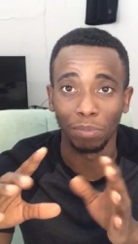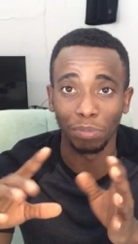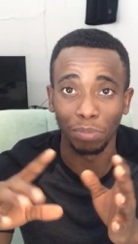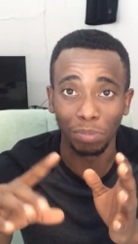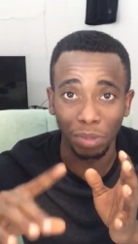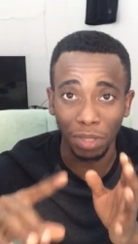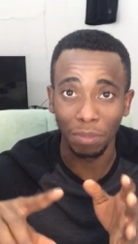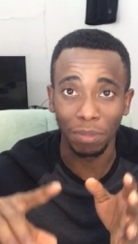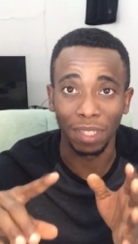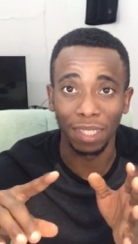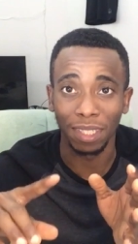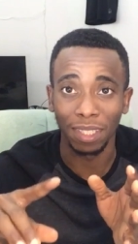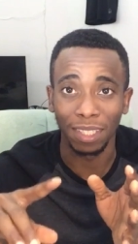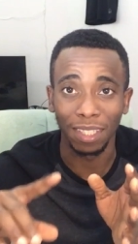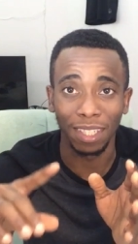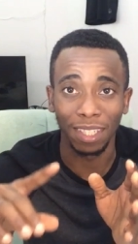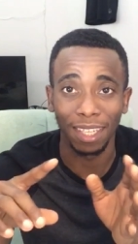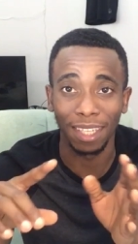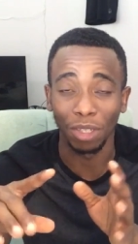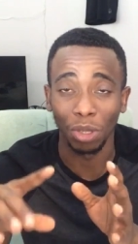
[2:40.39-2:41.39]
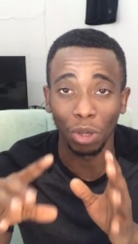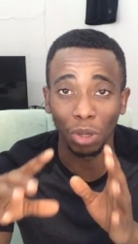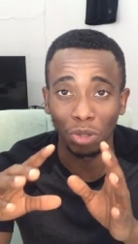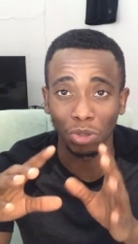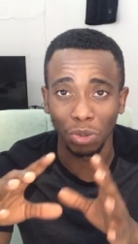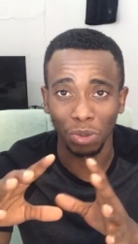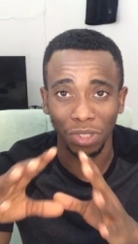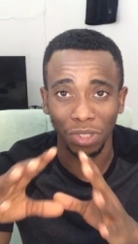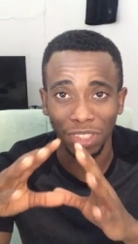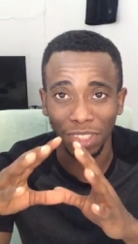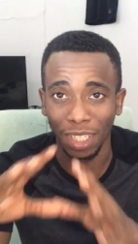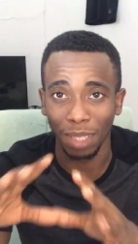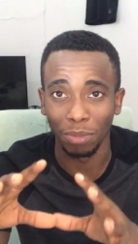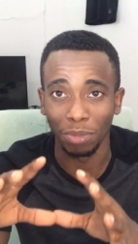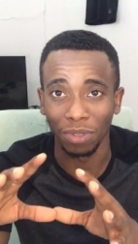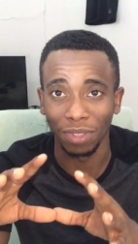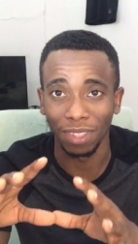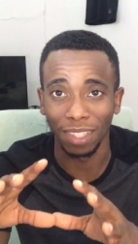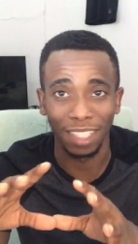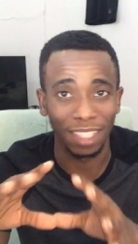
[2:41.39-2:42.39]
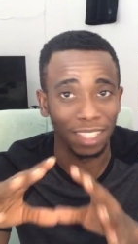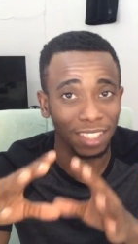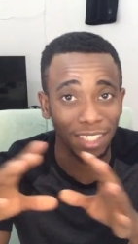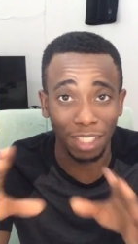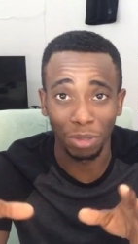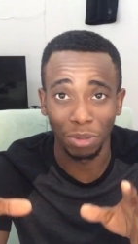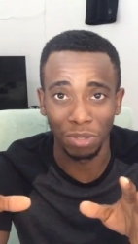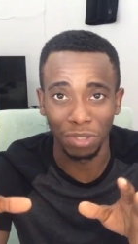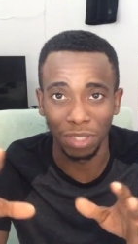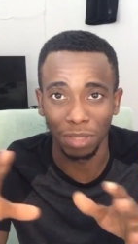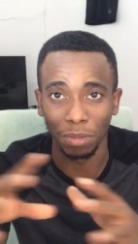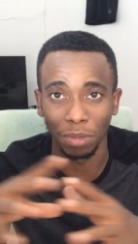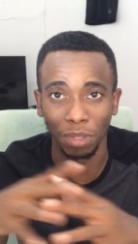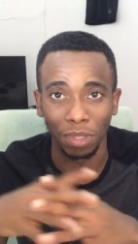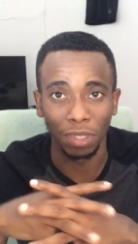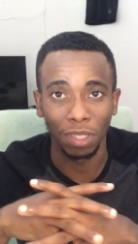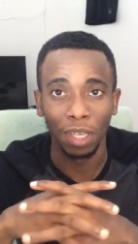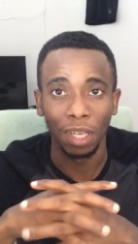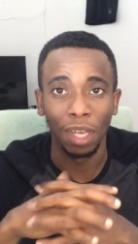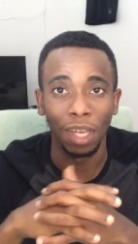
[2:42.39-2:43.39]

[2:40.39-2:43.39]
Premier League and also the Champions League Diego Simeone